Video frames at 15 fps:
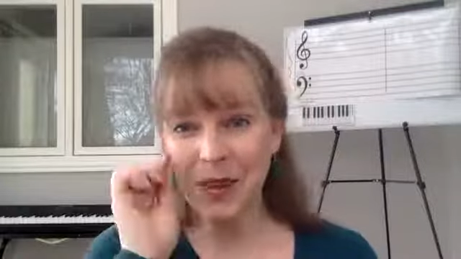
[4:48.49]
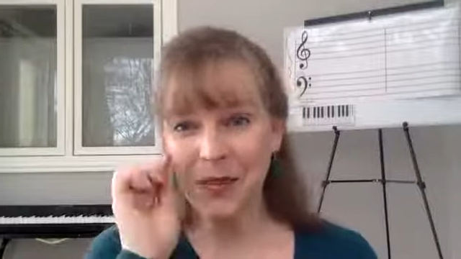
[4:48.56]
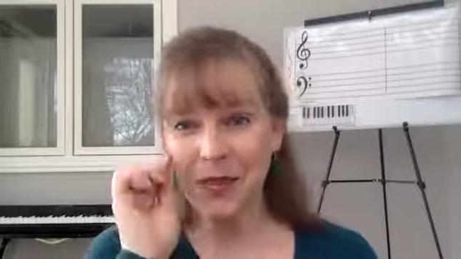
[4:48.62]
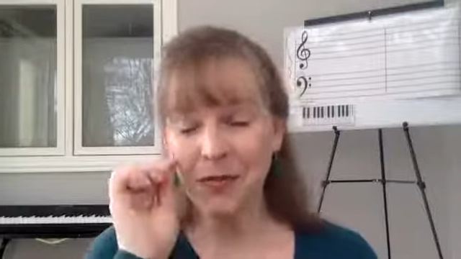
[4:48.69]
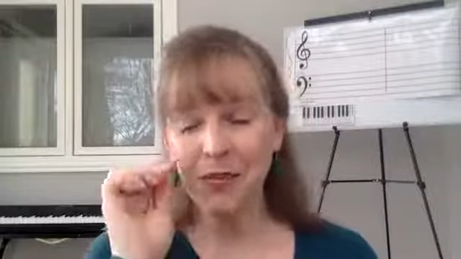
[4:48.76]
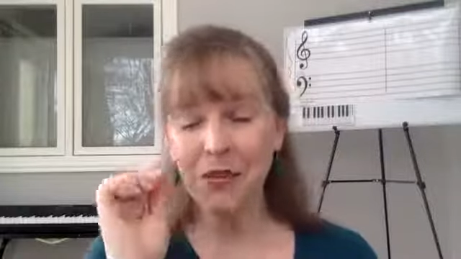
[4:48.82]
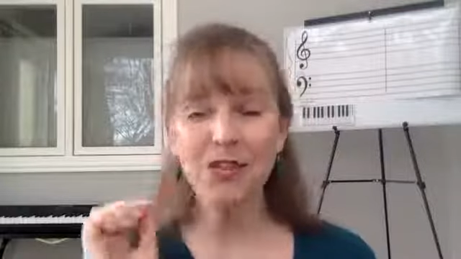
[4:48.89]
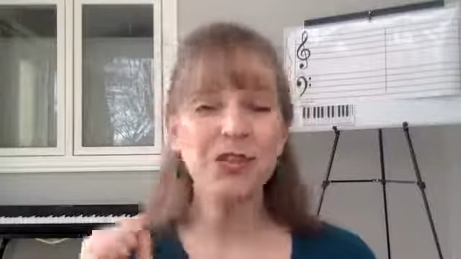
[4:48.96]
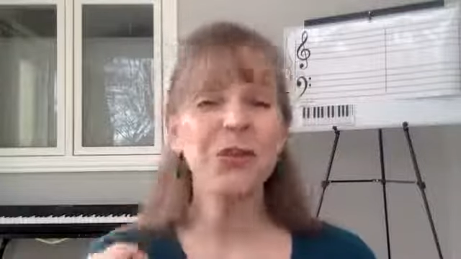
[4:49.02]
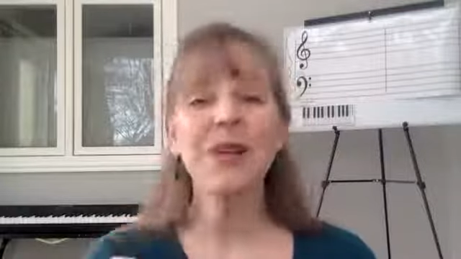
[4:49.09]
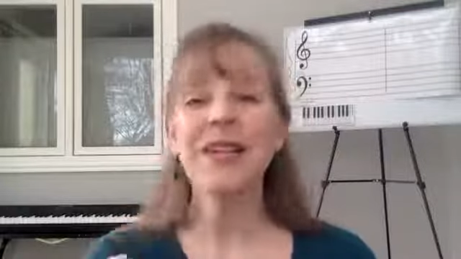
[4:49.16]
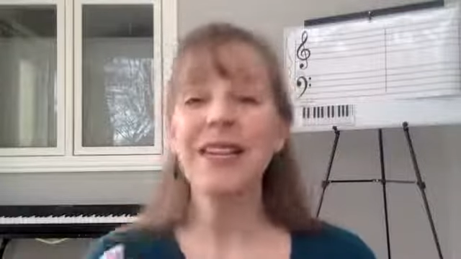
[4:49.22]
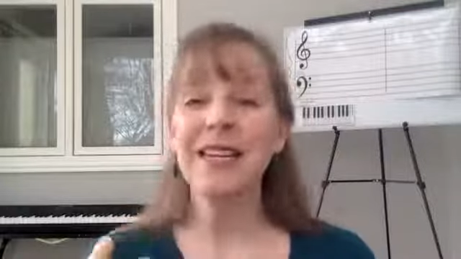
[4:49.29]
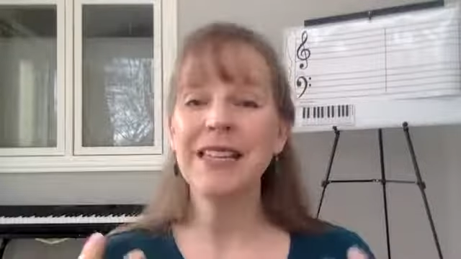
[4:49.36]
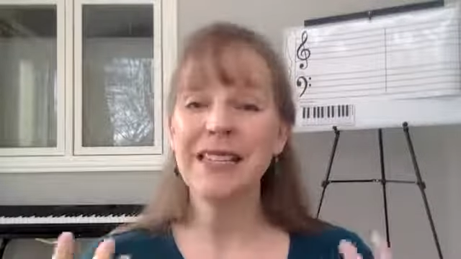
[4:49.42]
The first
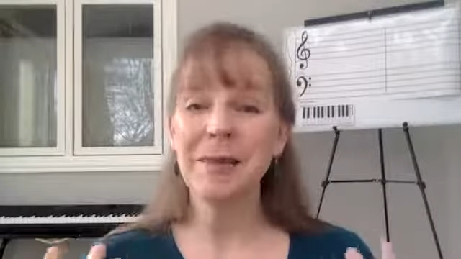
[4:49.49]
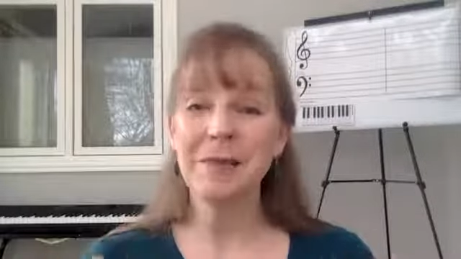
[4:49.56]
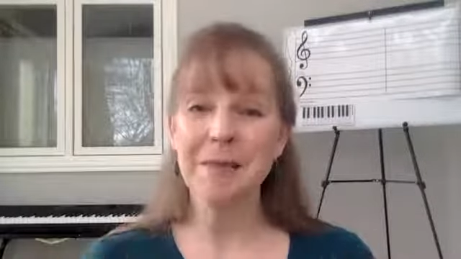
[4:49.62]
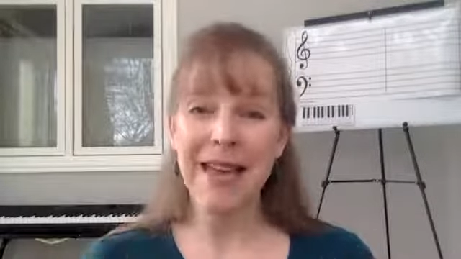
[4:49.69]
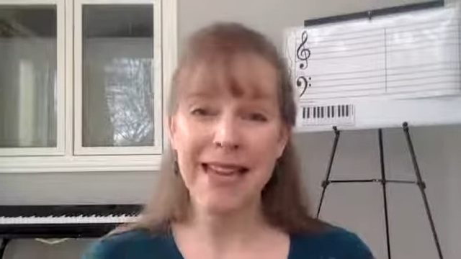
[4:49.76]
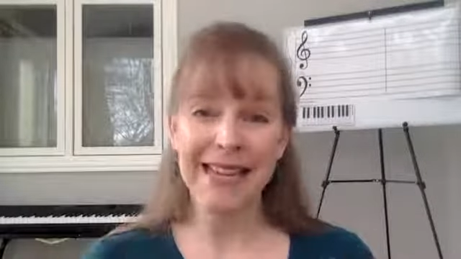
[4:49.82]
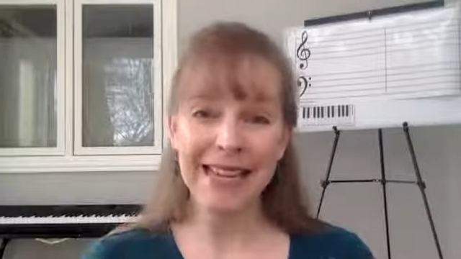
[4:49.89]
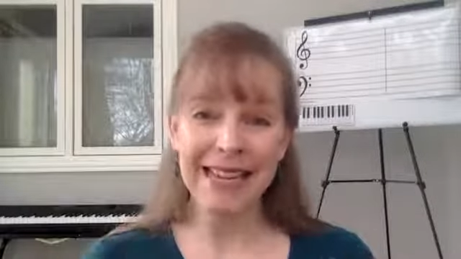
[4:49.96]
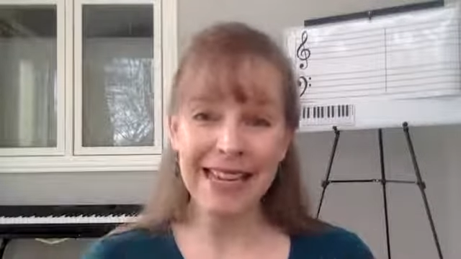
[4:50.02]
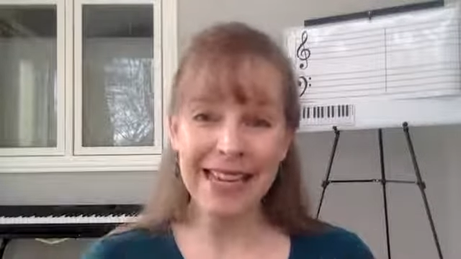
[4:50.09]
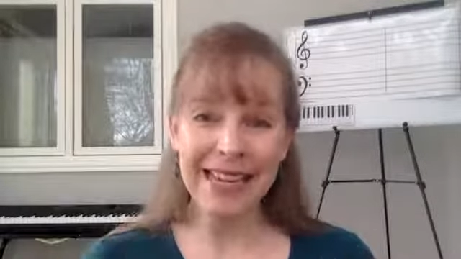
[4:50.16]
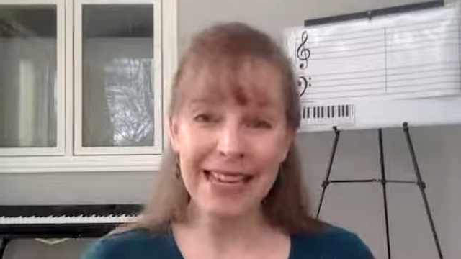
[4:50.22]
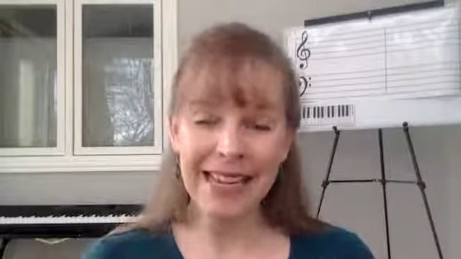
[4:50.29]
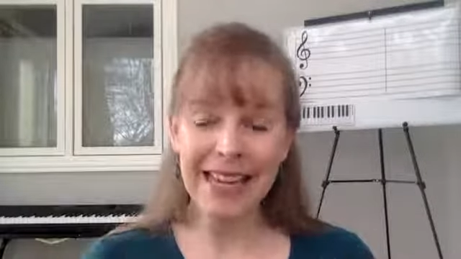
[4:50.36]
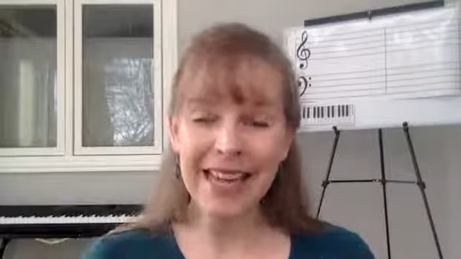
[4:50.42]
one is a
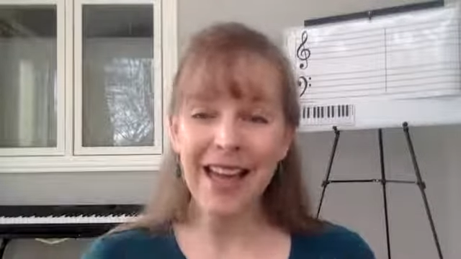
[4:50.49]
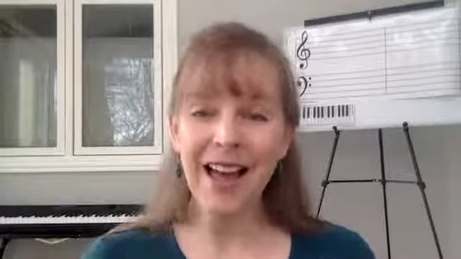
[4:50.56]
medley